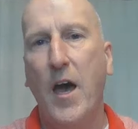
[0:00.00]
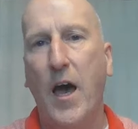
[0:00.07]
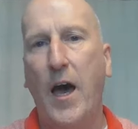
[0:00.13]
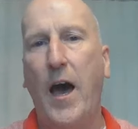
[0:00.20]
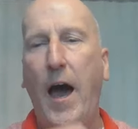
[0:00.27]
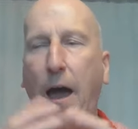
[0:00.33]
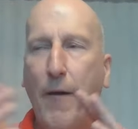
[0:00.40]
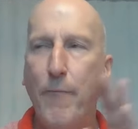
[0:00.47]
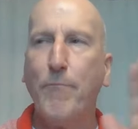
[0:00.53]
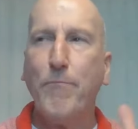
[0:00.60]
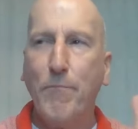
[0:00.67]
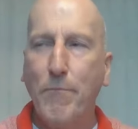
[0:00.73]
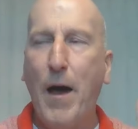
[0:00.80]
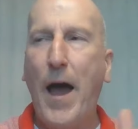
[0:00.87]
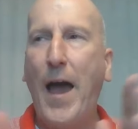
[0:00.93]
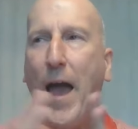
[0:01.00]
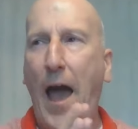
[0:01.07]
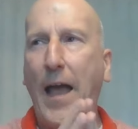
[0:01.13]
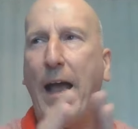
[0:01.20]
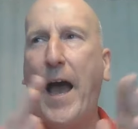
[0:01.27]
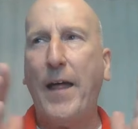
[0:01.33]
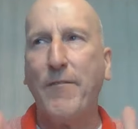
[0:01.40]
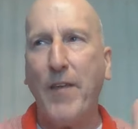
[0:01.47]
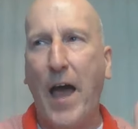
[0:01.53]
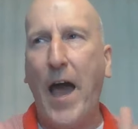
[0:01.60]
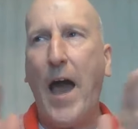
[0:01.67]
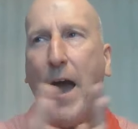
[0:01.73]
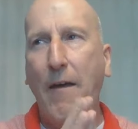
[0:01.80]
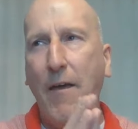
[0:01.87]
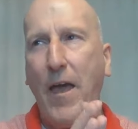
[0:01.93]
I got
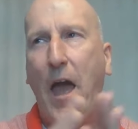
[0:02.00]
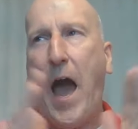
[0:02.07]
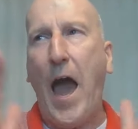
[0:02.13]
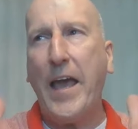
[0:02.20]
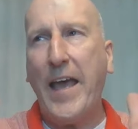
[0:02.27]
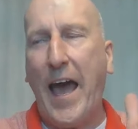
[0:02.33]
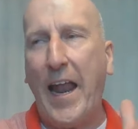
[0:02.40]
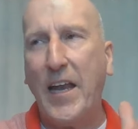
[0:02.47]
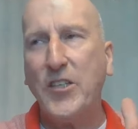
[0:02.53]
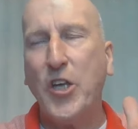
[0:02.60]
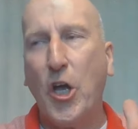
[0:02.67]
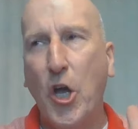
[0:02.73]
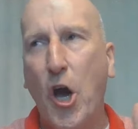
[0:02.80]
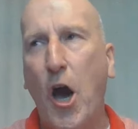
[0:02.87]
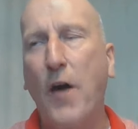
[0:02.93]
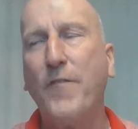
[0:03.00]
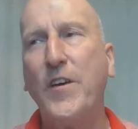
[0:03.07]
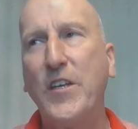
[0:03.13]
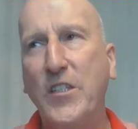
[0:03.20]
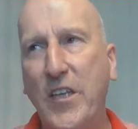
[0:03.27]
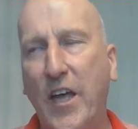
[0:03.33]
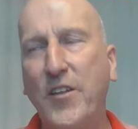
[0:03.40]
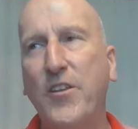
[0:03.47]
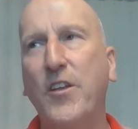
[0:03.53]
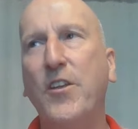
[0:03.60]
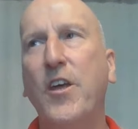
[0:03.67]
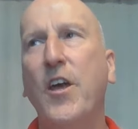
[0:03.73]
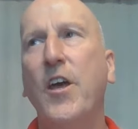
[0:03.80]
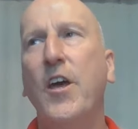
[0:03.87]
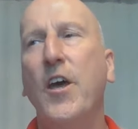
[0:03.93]
it as a
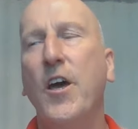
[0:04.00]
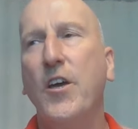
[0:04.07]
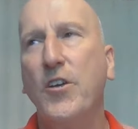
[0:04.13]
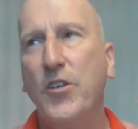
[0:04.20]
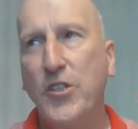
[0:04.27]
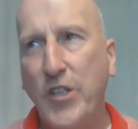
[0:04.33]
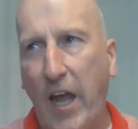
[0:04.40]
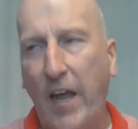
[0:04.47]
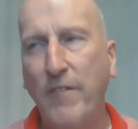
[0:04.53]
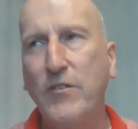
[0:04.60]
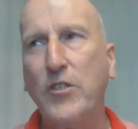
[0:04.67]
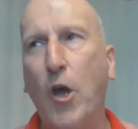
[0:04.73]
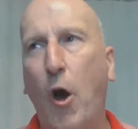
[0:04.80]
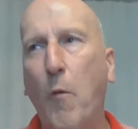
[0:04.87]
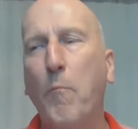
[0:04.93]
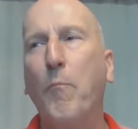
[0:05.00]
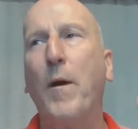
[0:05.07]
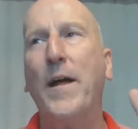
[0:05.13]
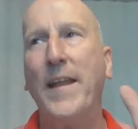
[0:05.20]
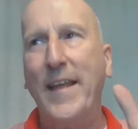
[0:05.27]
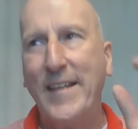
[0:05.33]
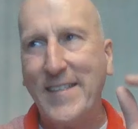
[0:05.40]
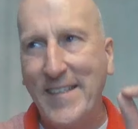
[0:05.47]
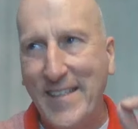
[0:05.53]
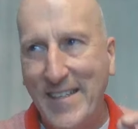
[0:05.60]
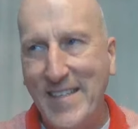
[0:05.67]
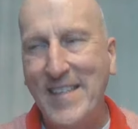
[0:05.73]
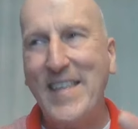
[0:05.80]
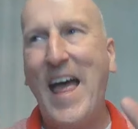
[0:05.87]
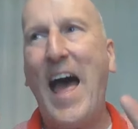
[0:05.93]
coffee-scented shave soap, but it's
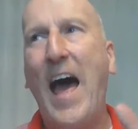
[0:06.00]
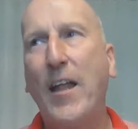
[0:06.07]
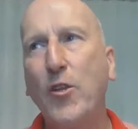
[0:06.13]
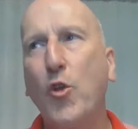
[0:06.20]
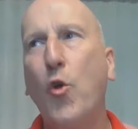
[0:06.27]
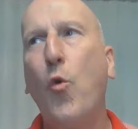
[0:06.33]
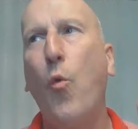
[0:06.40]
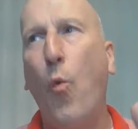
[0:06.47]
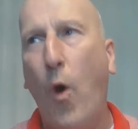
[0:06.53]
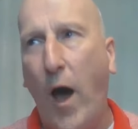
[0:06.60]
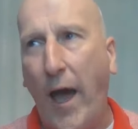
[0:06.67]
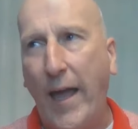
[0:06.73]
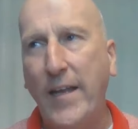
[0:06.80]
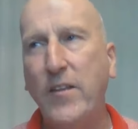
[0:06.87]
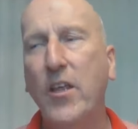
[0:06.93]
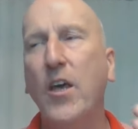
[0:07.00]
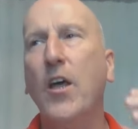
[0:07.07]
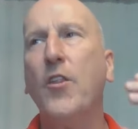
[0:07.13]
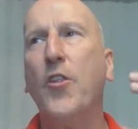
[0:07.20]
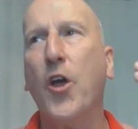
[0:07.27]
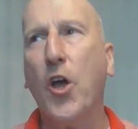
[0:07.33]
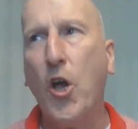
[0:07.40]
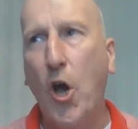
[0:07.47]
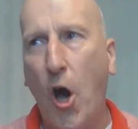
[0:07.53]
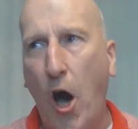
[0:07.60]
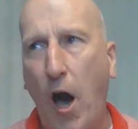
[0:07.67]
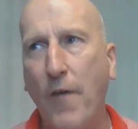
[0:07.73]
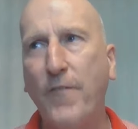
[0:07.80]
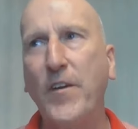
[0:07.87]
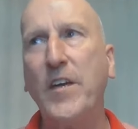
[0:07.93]
not quite the
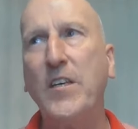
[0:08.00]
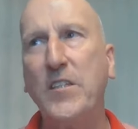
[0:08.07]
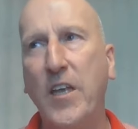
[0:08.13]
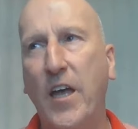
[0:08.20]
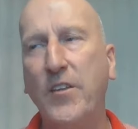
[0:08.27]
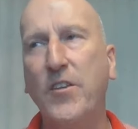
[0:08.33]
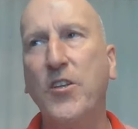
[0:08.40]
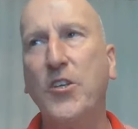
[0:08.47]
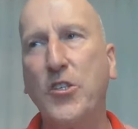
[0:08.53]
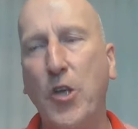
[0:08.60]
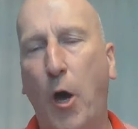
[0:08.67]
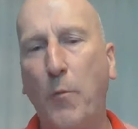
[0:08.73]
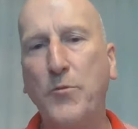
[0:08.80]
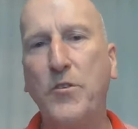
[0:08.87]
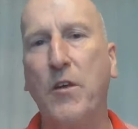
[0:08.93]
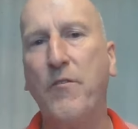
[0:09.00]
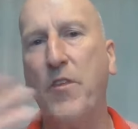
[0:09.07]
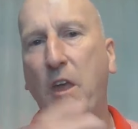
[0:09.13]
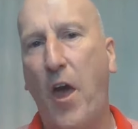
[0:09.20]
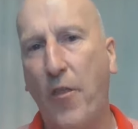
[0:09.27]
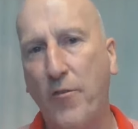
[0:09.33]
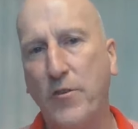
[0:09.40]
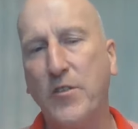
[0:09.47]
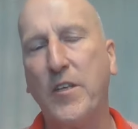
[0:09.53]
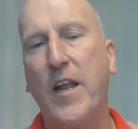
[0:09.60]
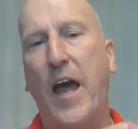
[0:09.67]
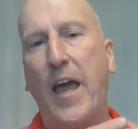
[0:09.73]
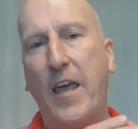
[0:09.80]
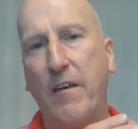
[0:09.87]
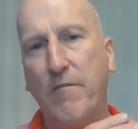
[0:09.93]
coffee-scented soaps of the others that
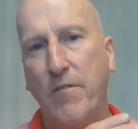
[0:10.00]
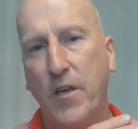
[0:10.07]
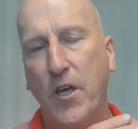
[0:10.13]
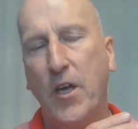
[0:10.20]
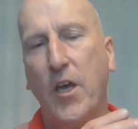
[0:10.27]
I've